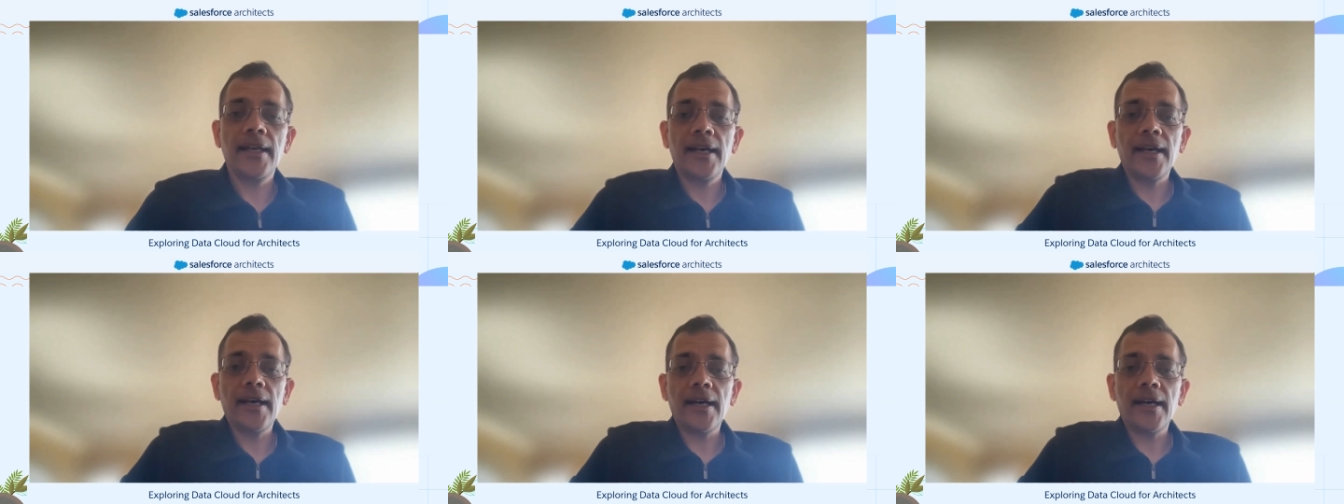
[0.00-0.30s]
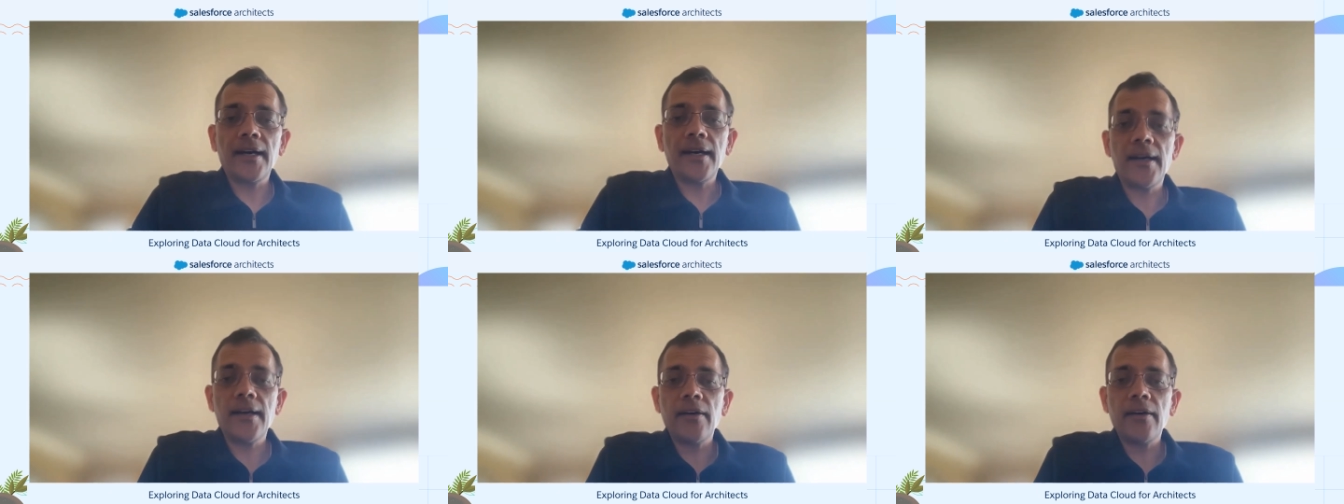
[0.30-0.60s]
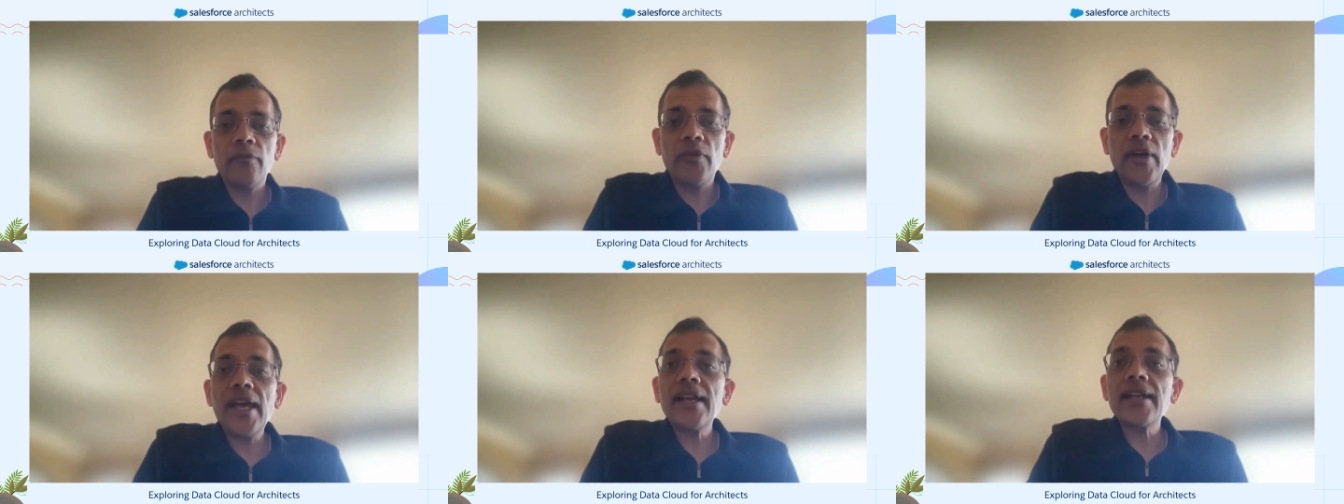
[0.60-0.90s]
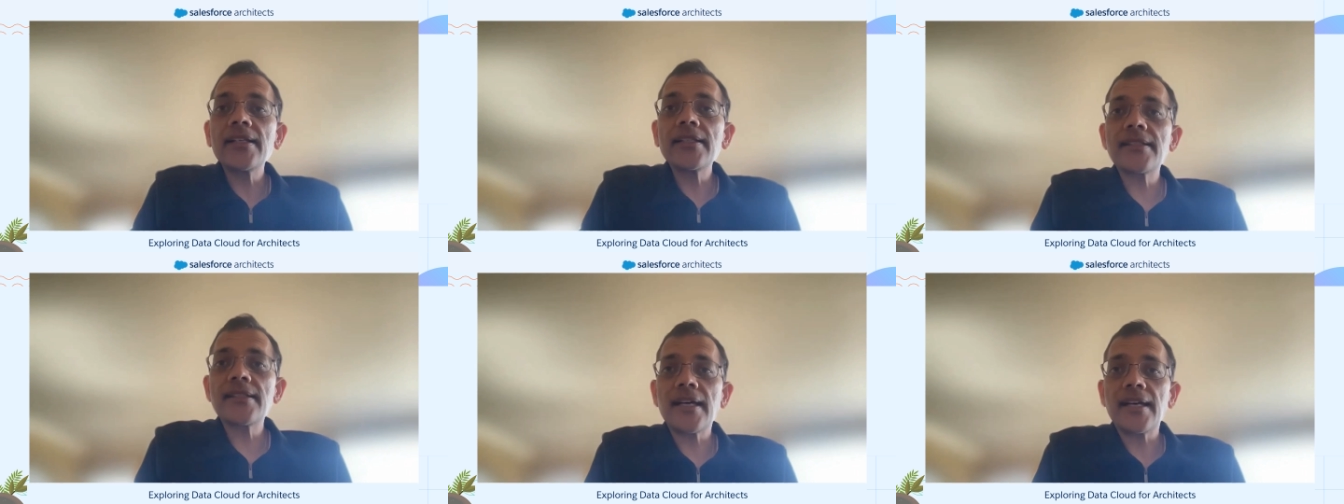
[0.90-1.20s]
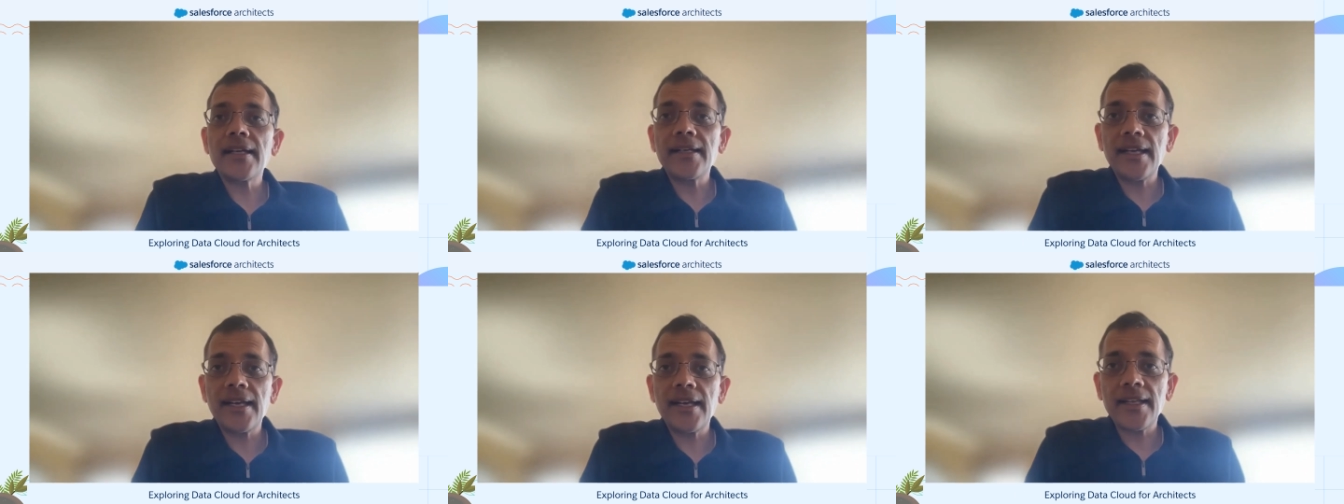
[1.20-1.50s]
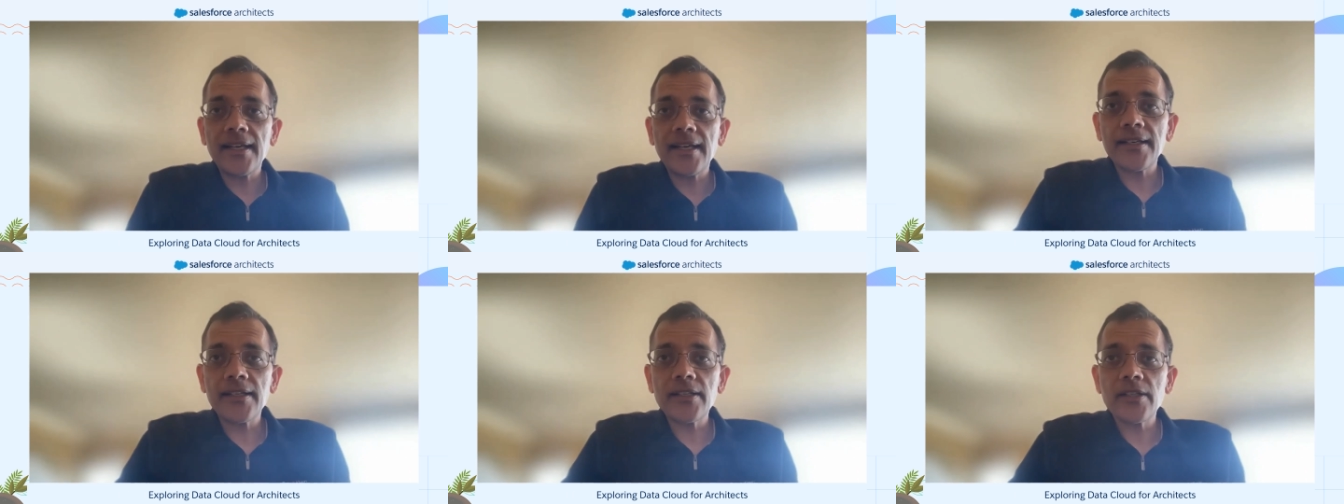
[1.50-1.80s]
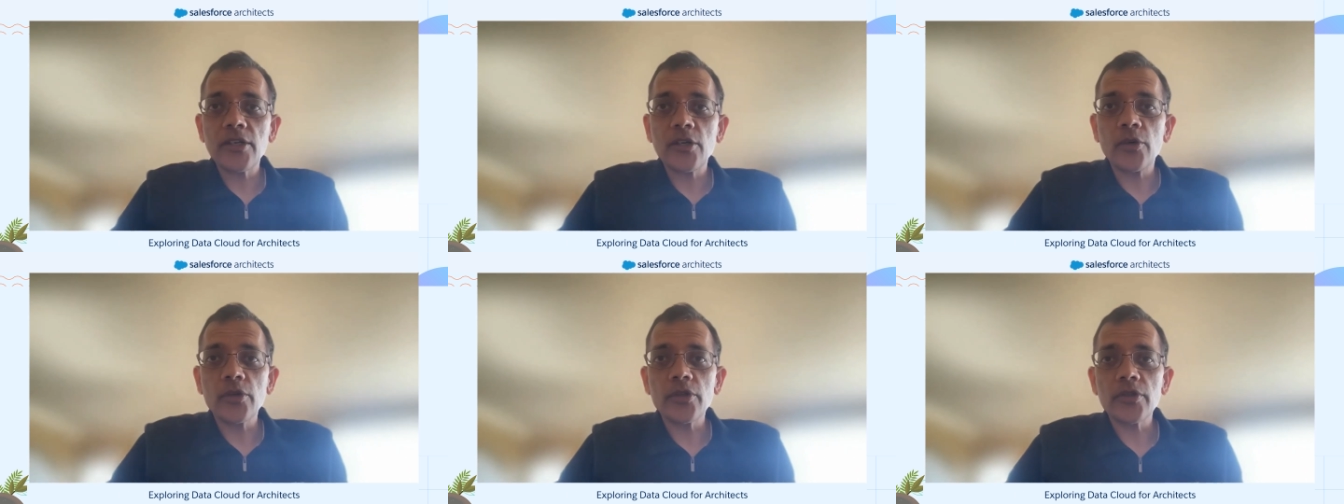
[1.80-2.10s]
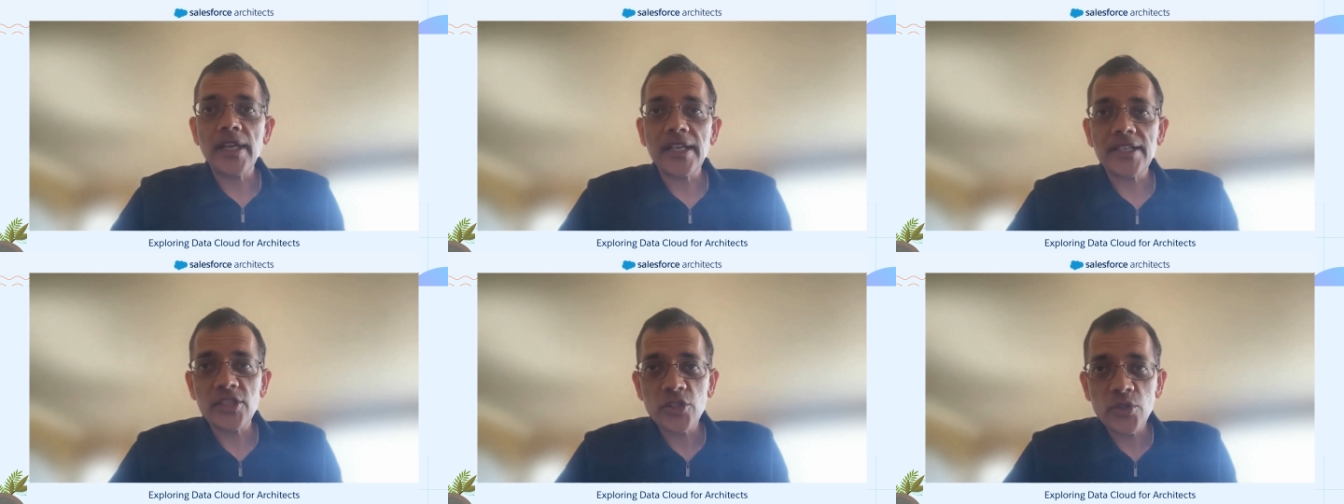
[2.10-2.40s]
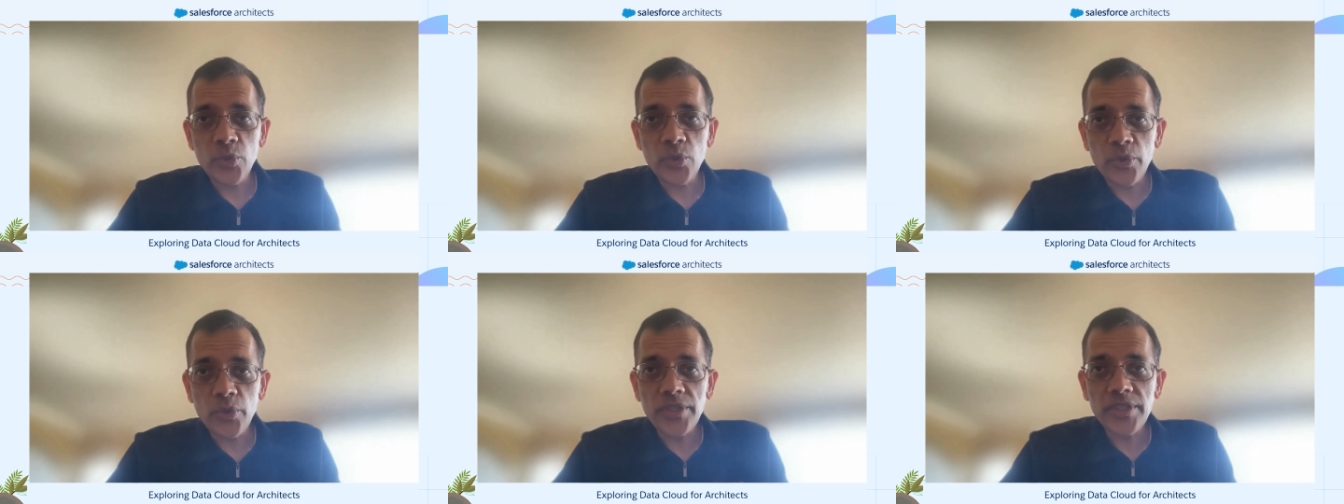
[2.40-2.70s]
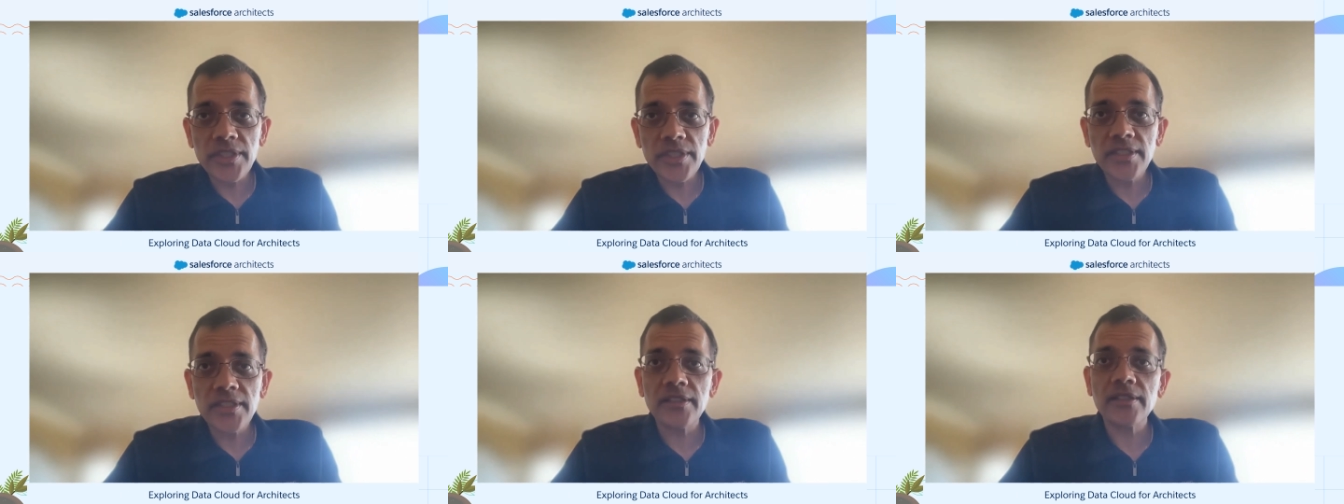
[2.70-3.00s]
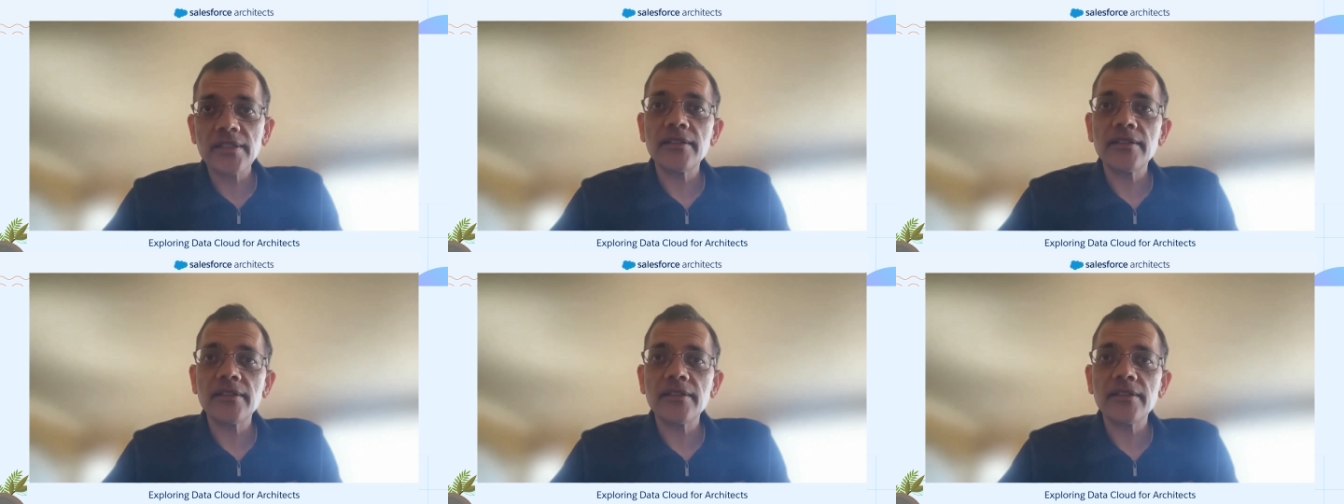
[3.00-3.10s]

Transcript: uh, where is that data going to get sourced